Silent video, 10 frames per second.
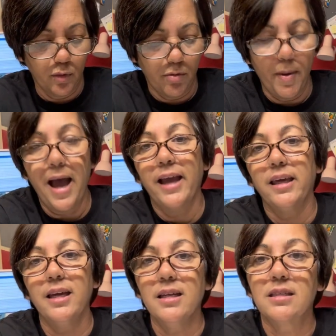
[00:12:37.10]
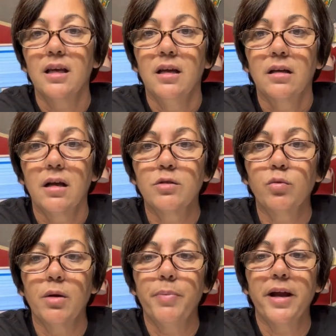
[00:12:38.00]
with baggies. Comes
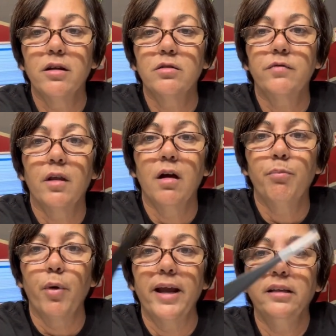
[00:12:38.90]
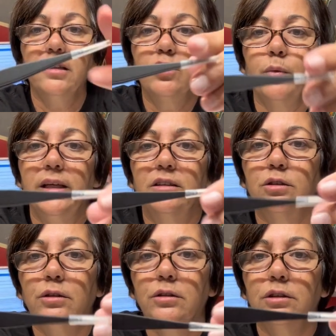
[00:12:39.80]
with a pair of branded
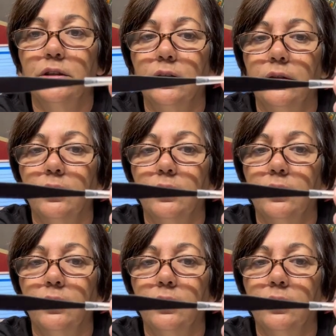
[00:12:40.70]
tweezers.